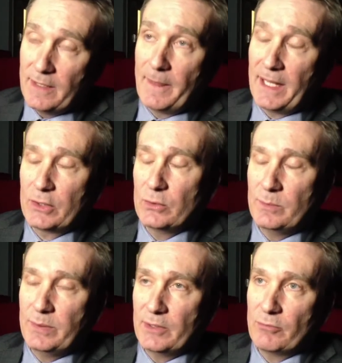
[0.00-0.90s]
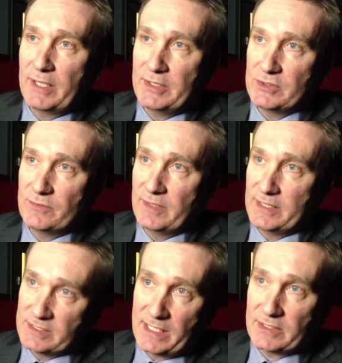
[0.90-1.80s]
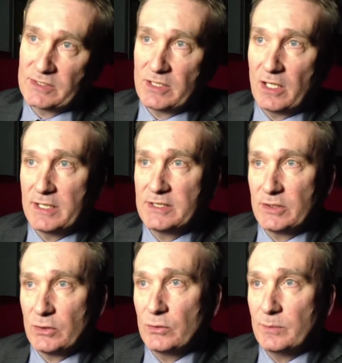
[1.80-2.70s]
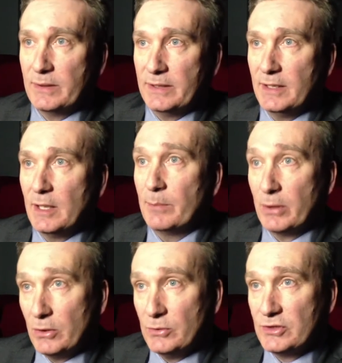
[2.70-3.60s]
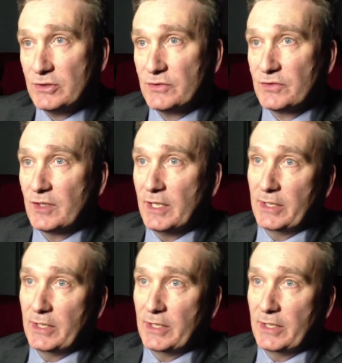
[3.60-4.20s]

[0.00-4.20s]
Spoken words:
and that could be a range of insecticides, it could be pollutants,